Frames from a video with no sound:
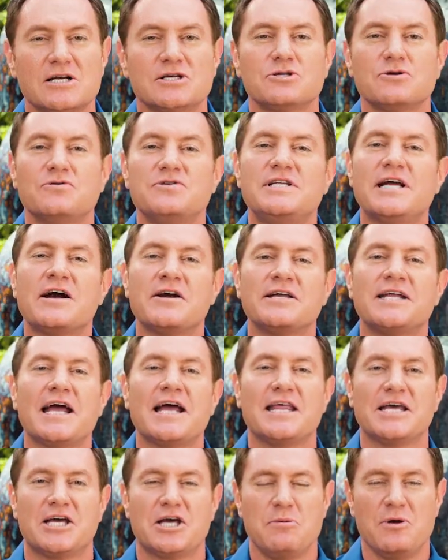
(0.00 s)
So Darren
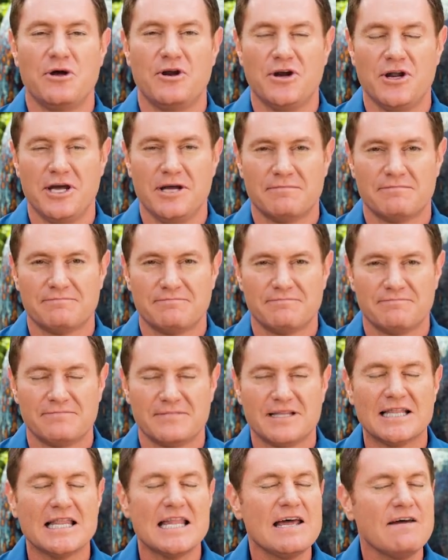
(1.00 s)
Daily community,
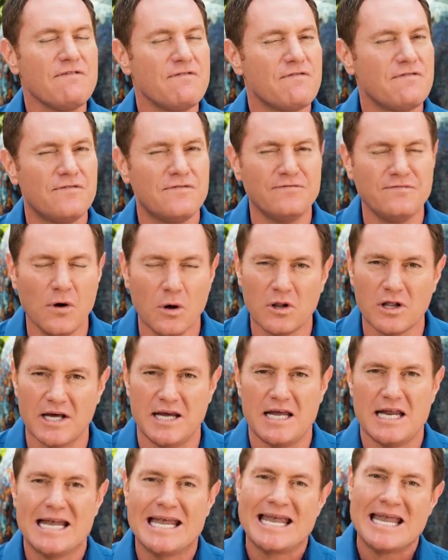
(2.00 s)
live fully
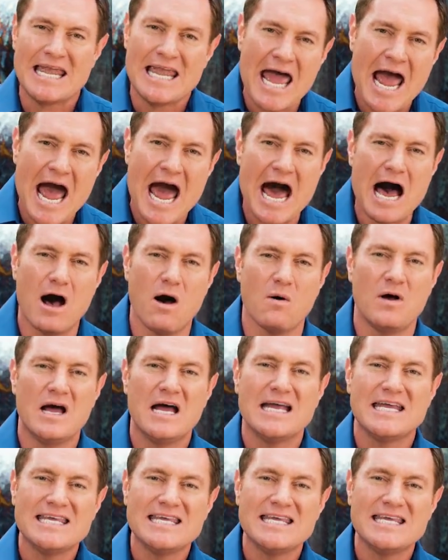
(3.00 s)
now.